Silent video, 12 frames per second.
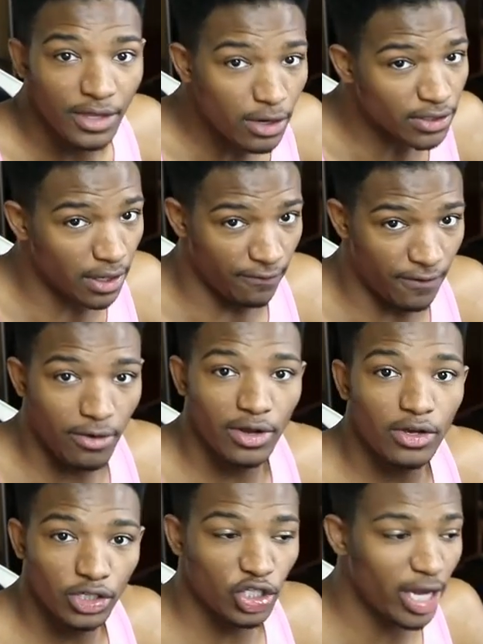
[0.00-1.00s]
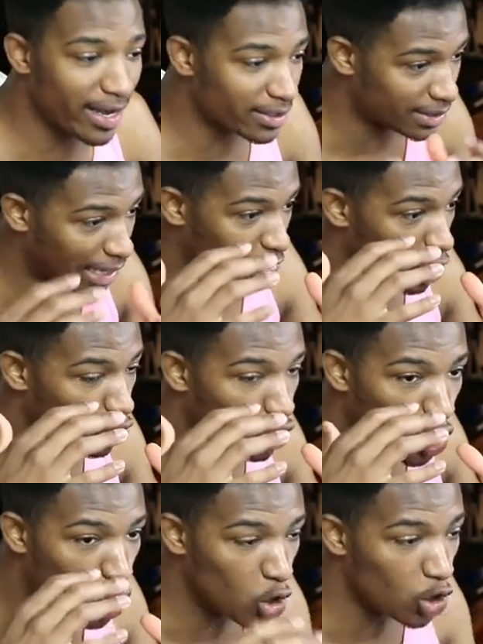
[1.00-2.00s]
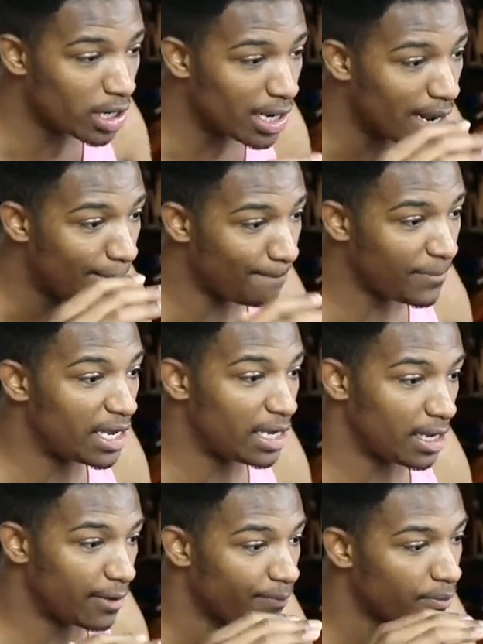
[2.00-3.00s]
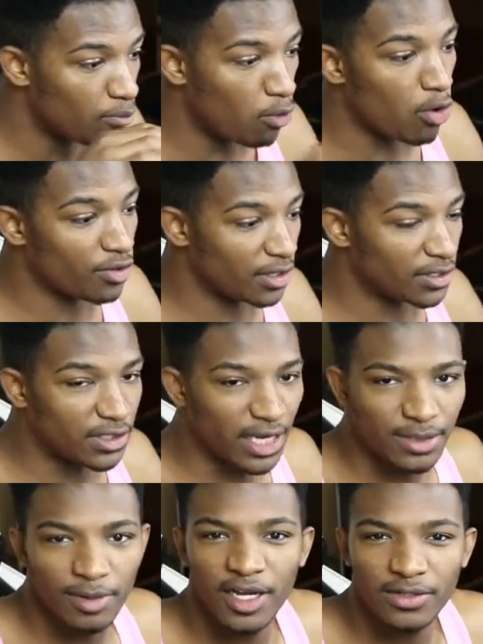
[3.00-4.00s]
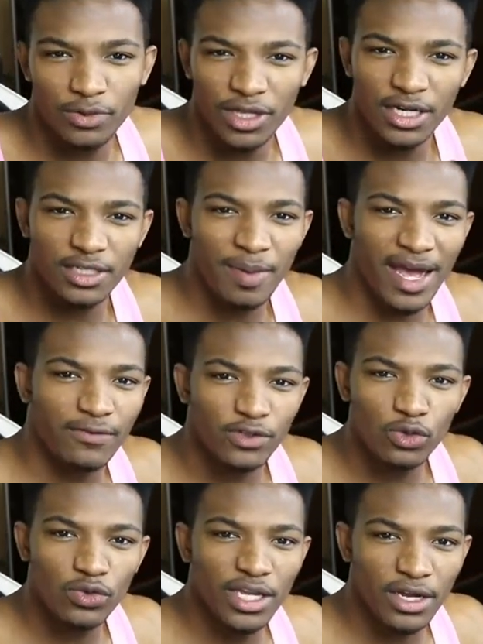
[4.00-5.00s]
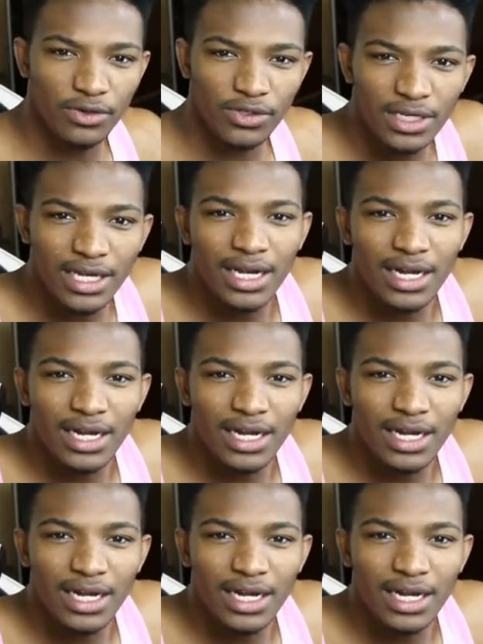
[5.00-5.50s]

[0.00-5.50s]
there's a very good chance that there could be more than 6, because within a span of 2 years,